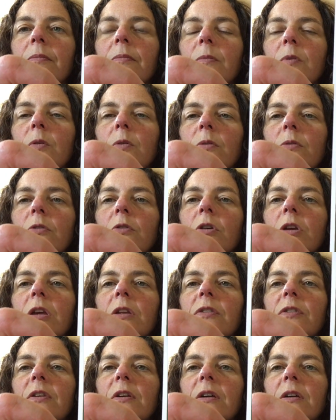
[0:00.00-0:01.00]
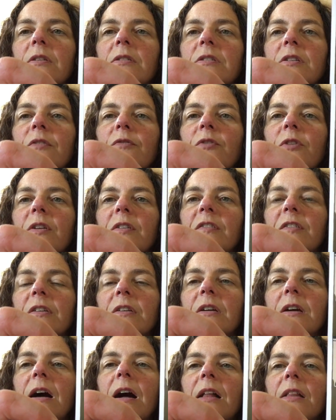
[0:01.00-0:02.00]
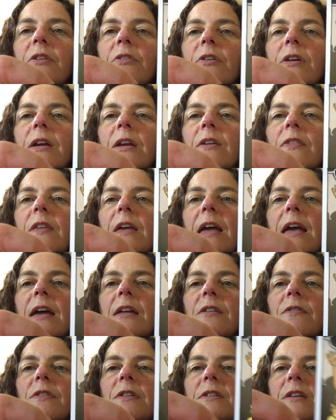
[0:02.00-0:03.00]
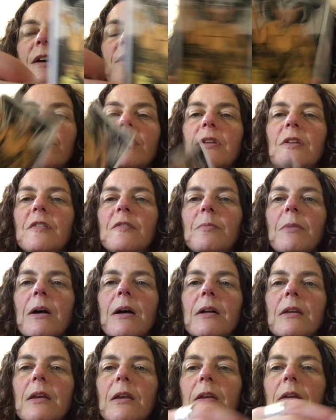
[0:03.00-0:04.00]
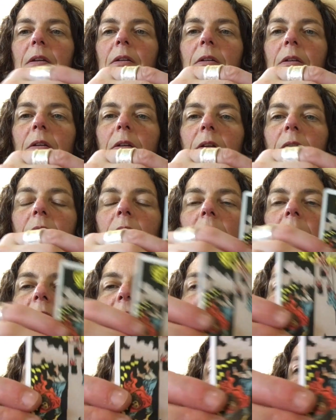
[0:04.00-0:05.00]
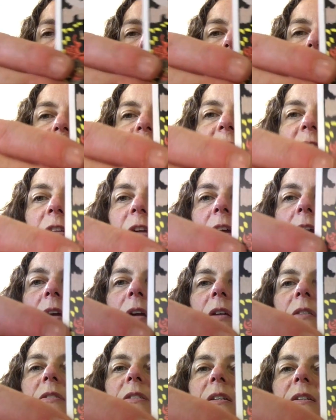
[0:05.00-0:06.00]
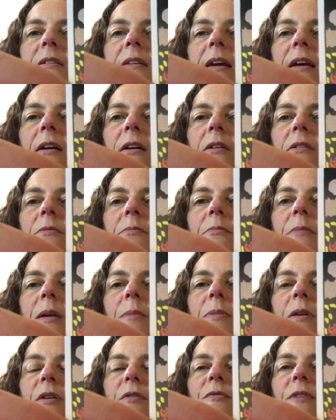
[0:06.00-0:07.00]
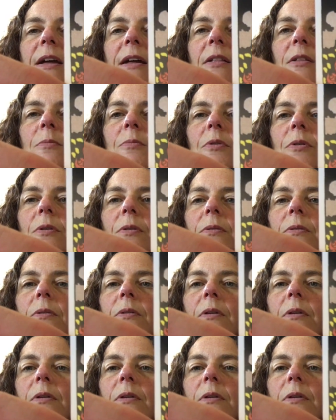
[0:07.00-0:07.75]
You know, look at the difference in coloring in the head of the devil and his body. Now, some of this detail may be available